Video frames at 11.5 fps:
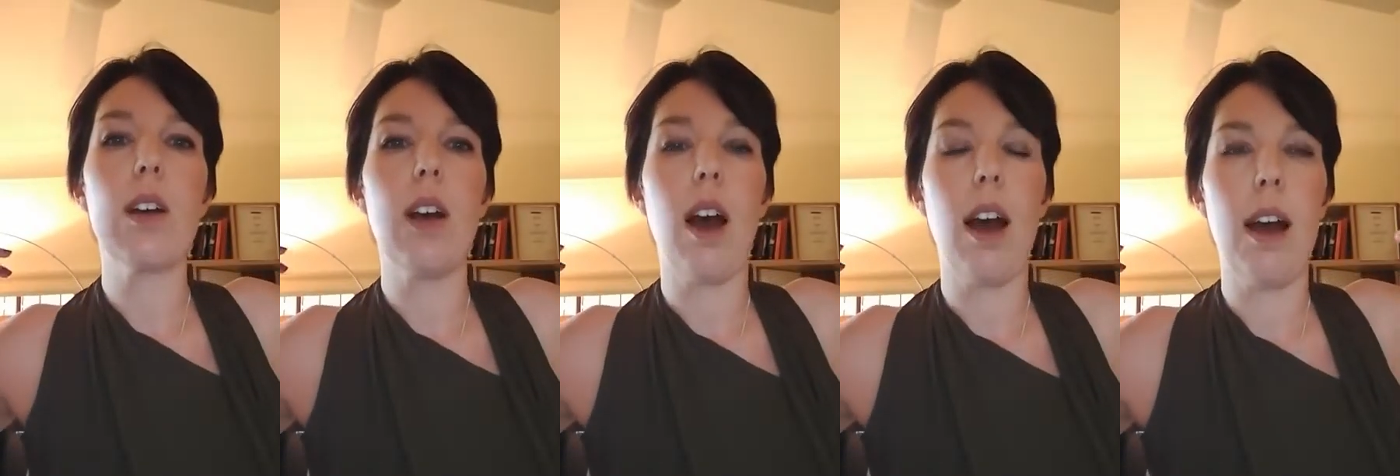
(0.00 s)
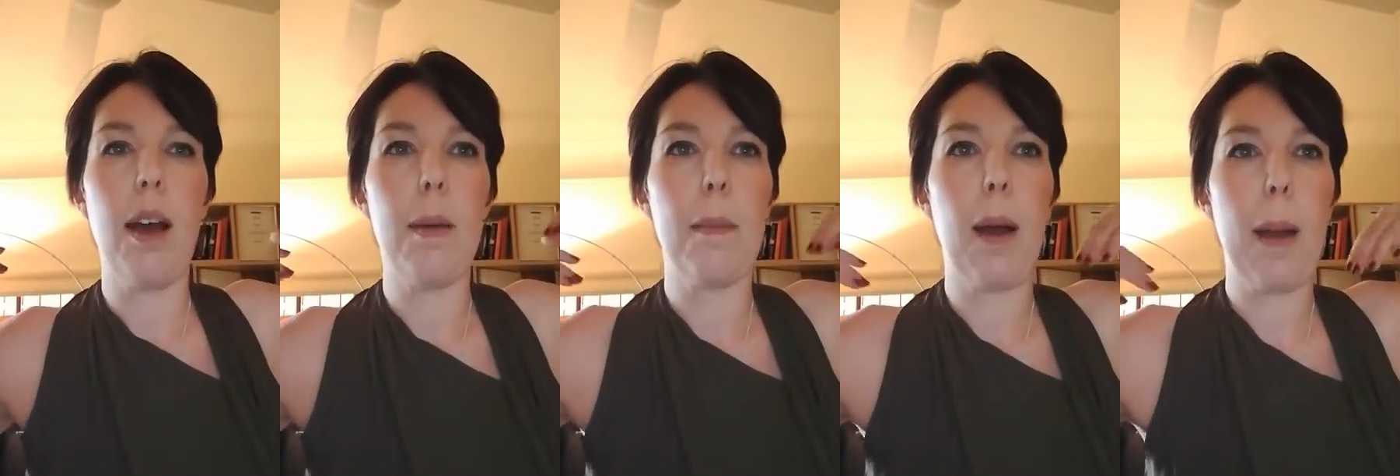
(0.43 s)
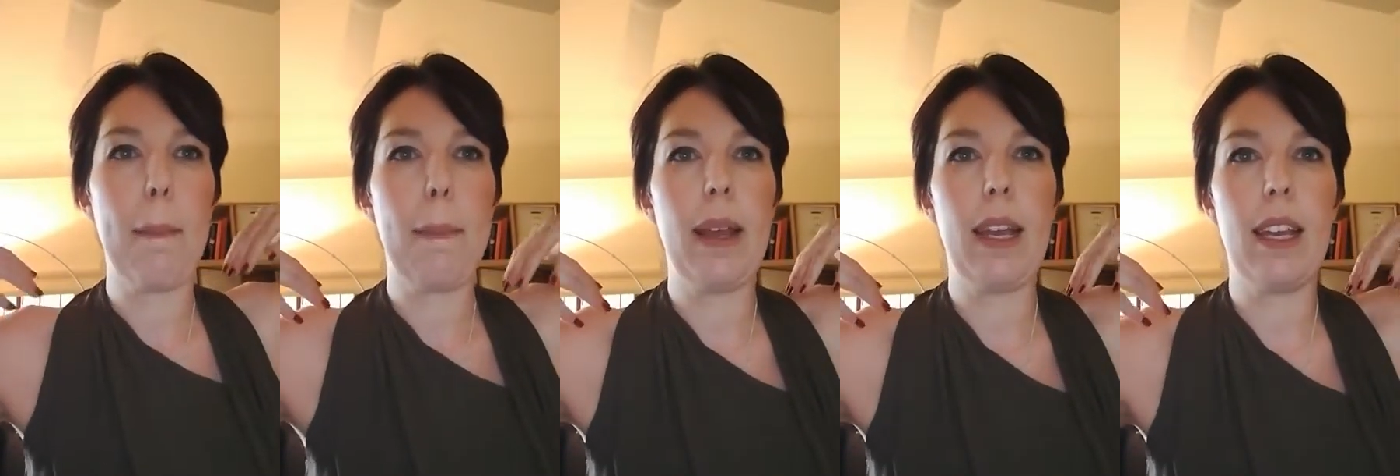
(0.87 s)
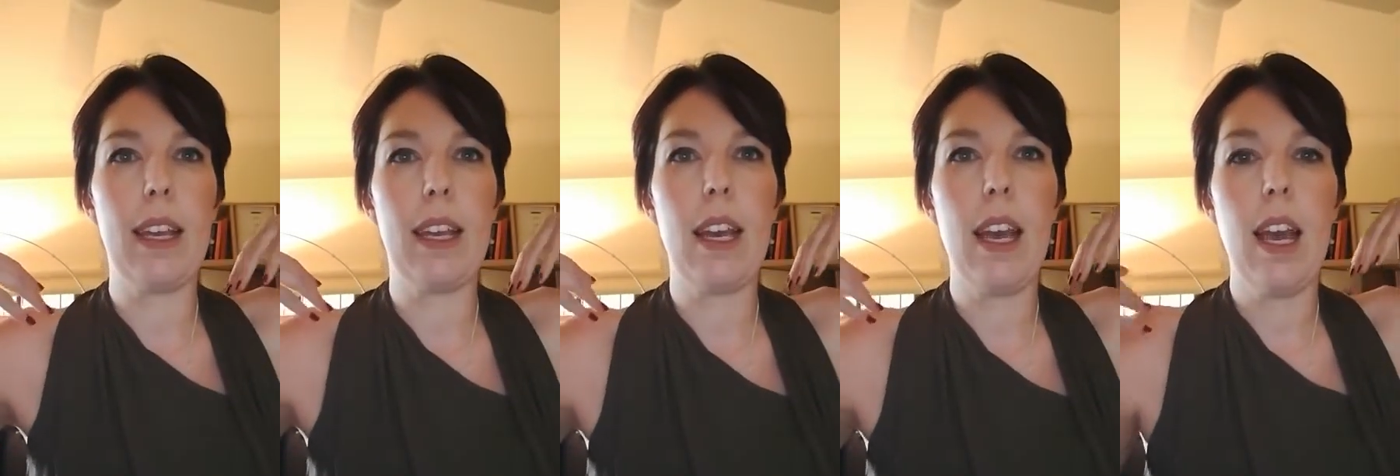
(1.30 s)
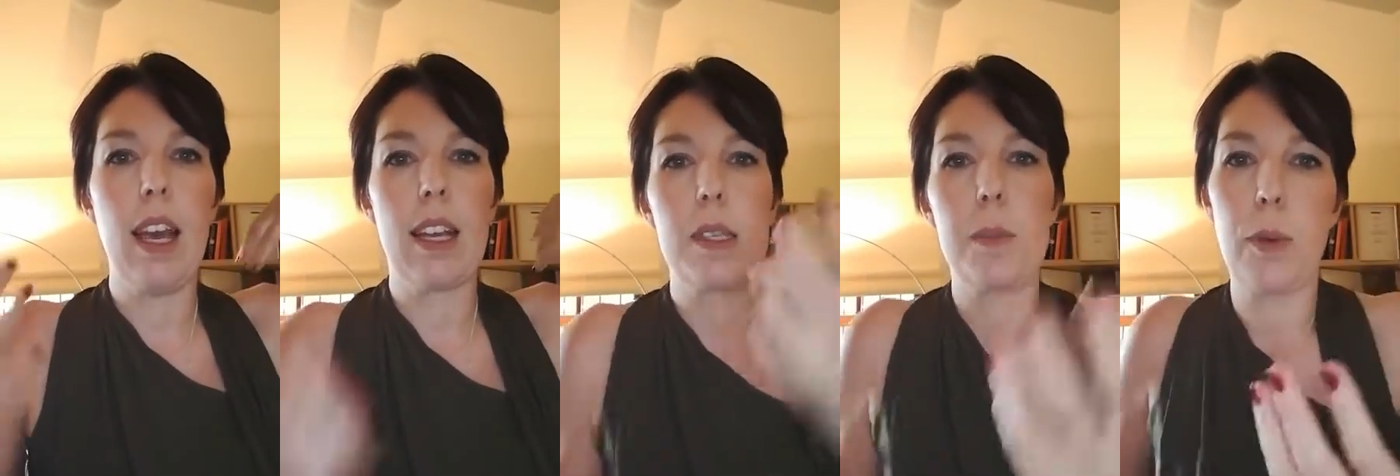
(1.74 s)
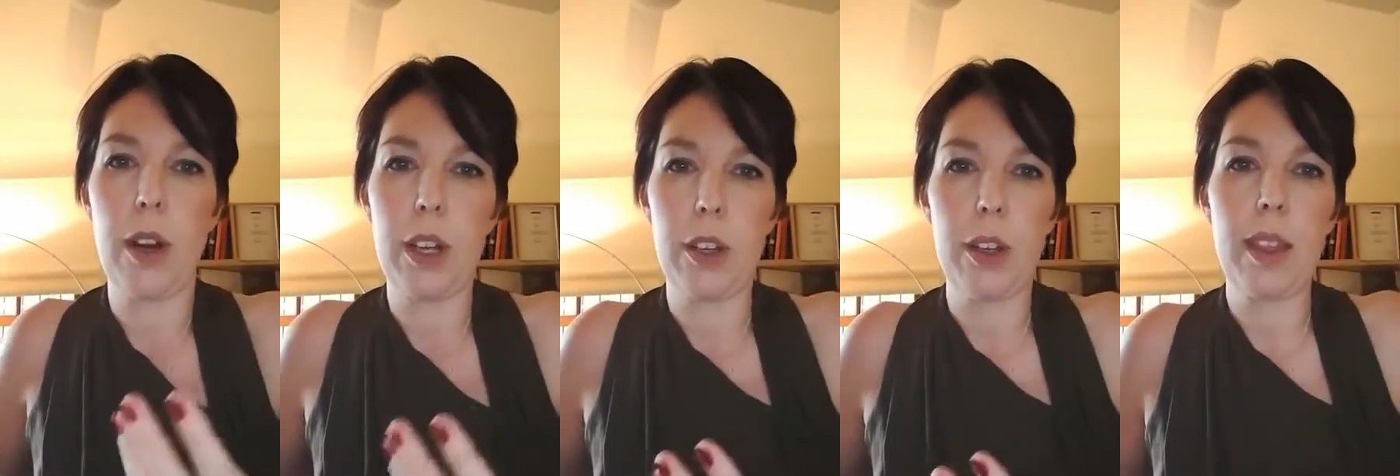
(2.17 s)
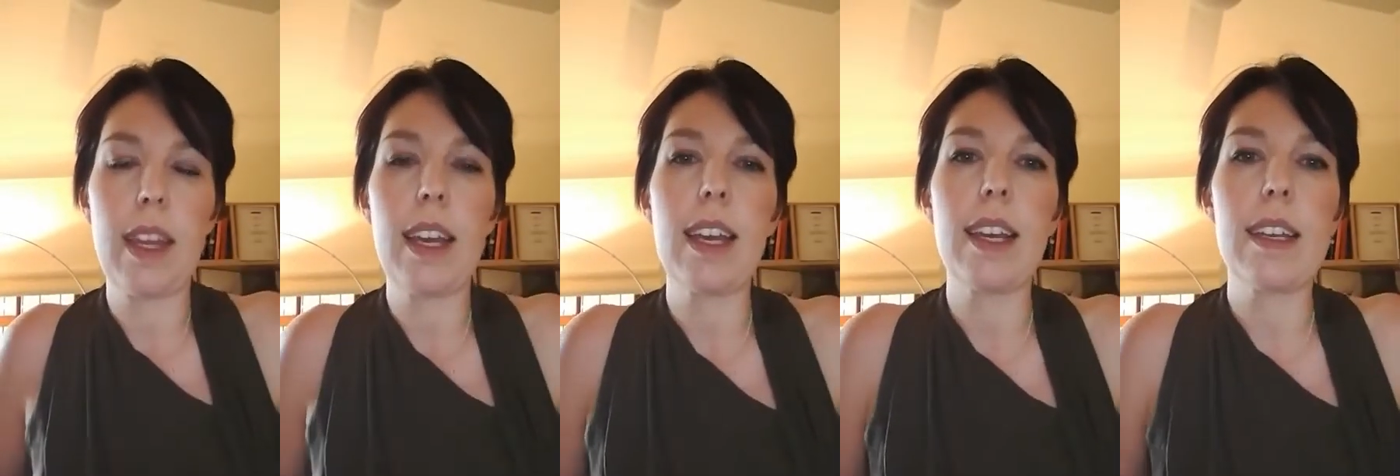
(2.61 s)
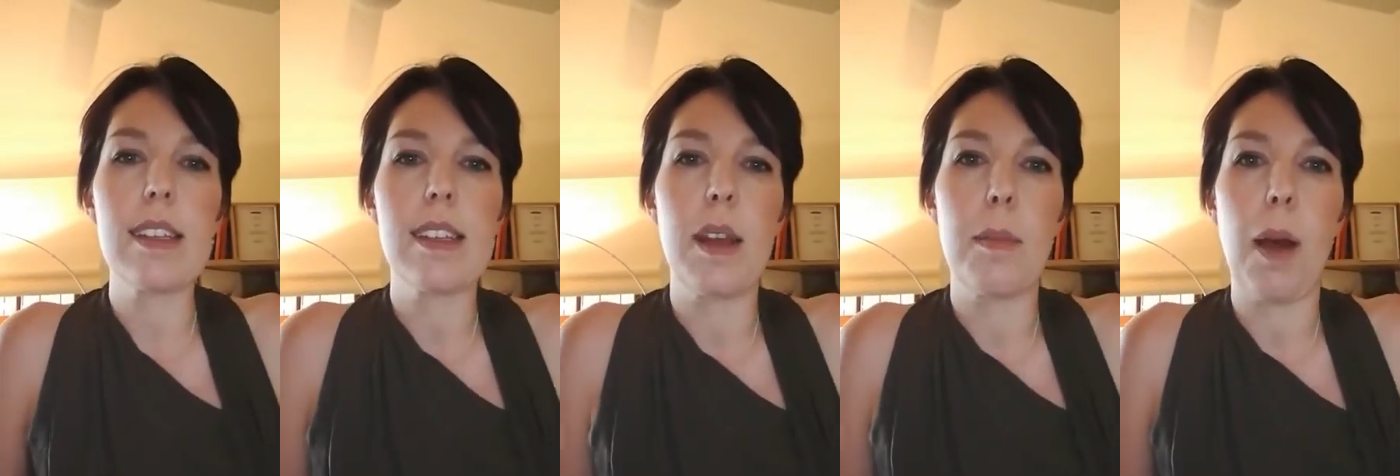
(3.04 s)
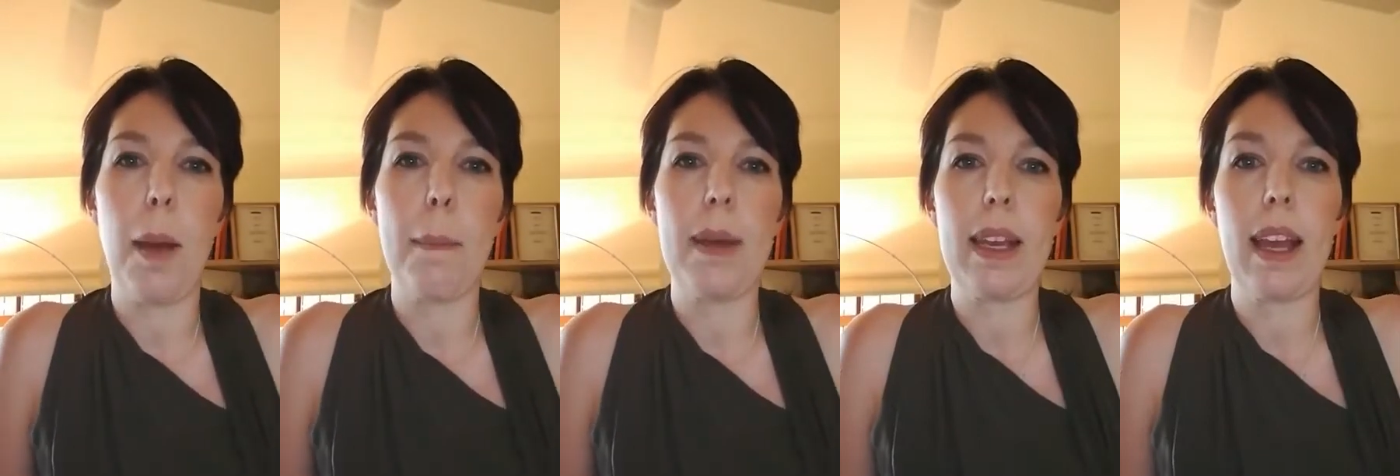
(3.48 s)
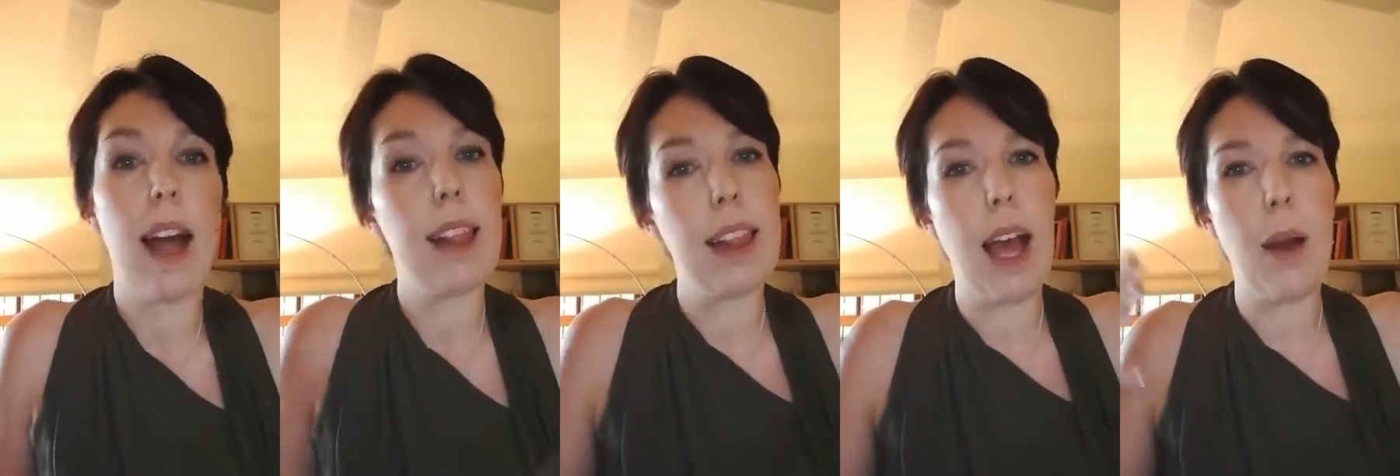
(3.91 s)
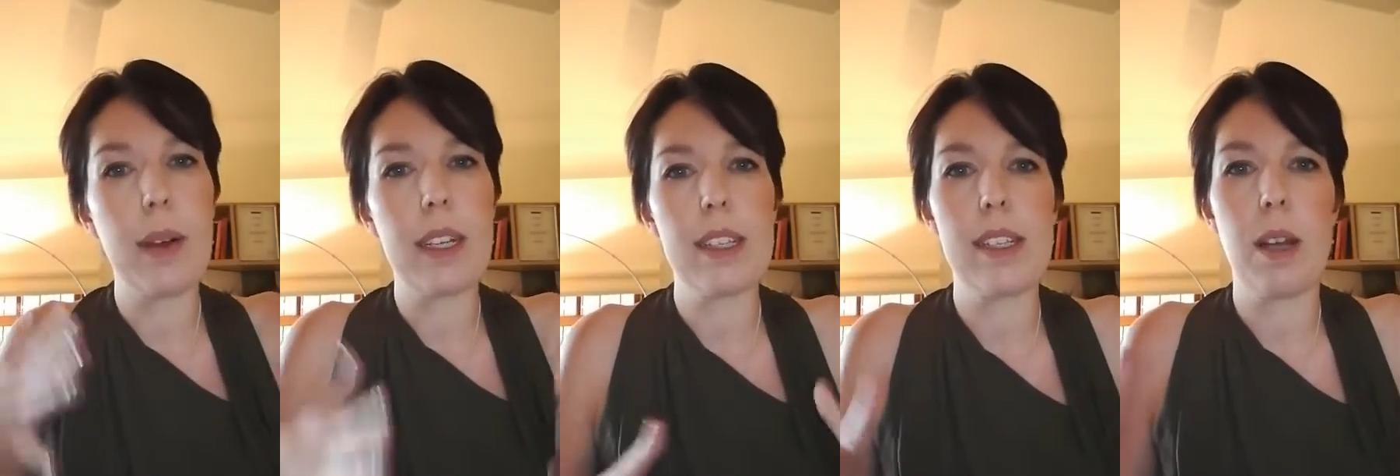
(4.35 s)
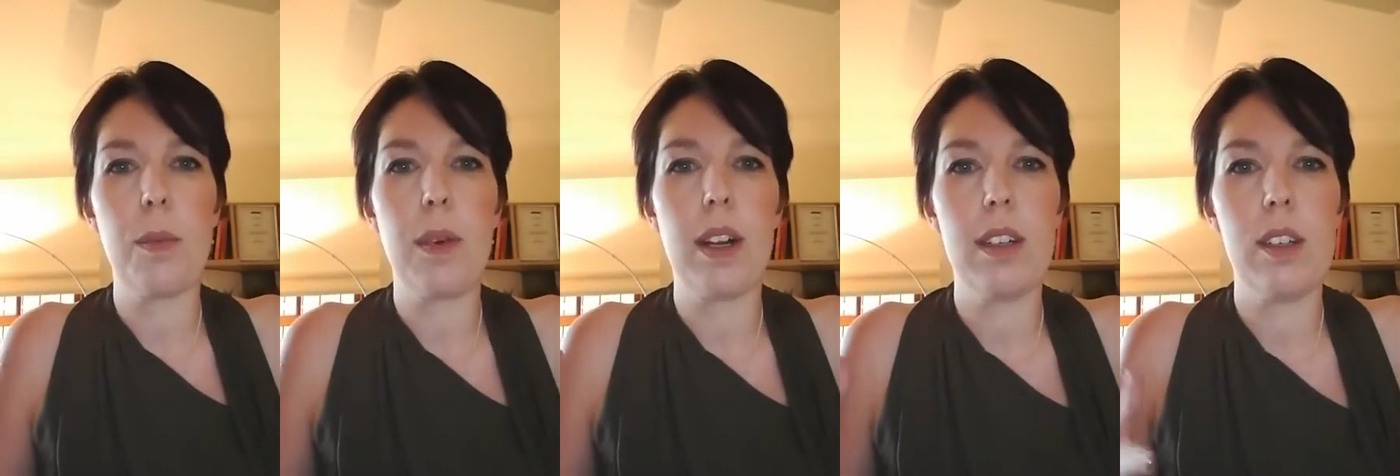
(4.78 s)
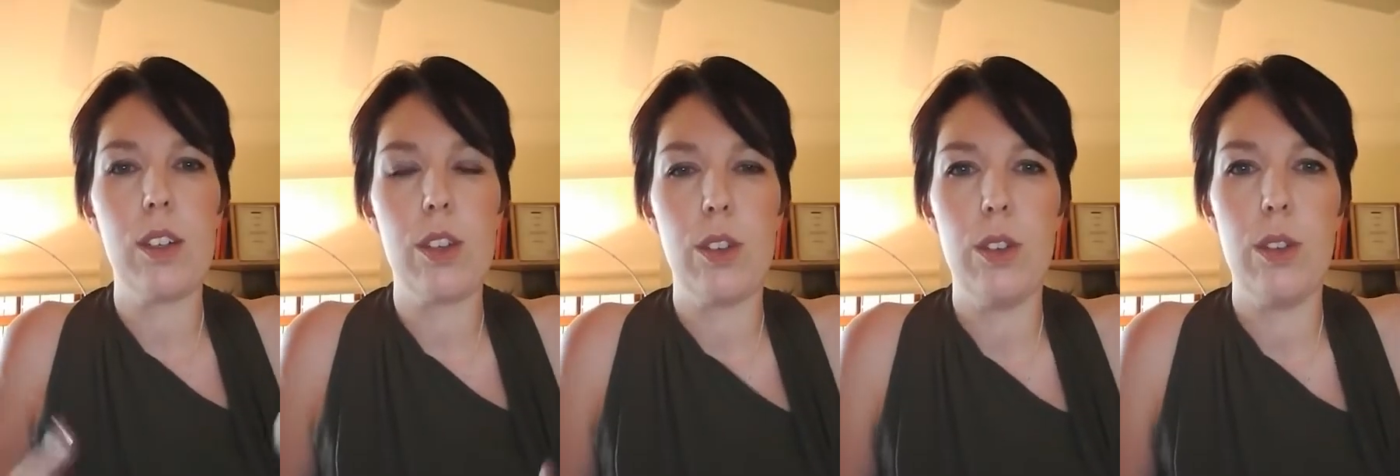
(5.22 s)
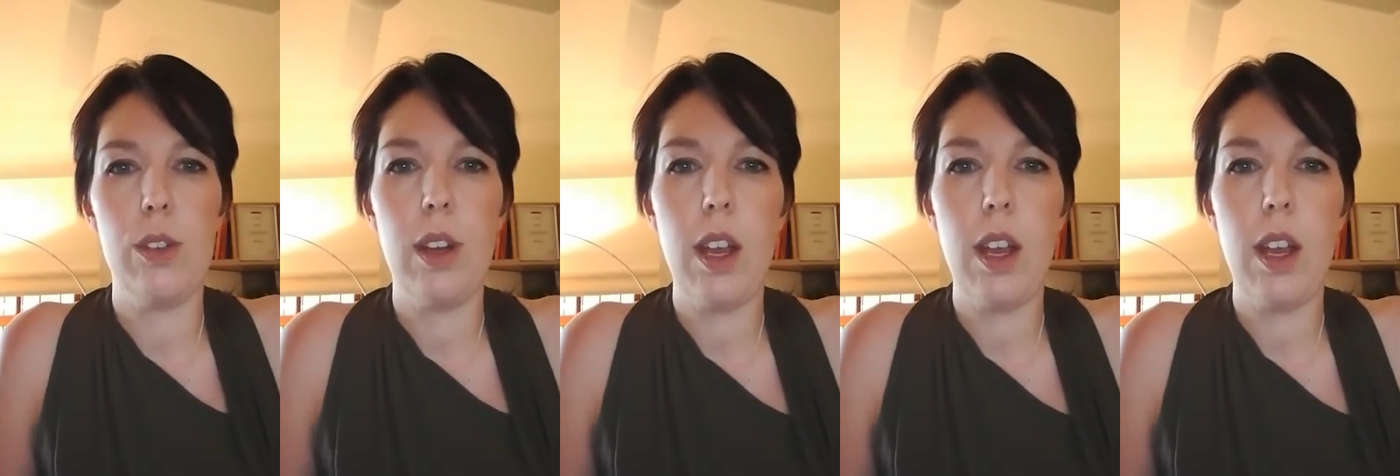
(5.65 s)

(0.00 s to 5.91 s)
might be exploring new things, it might be allowing someone to